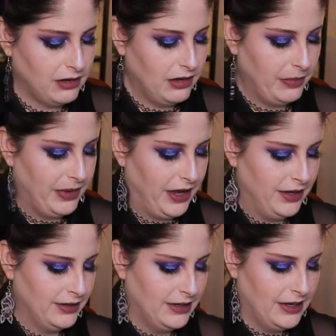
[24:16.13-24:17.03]
haul,
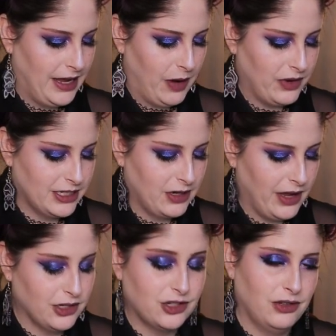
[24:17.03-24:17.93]
but I wanted to go
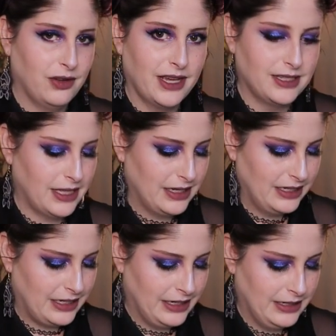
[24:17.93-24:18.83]
ahead and show you guys this.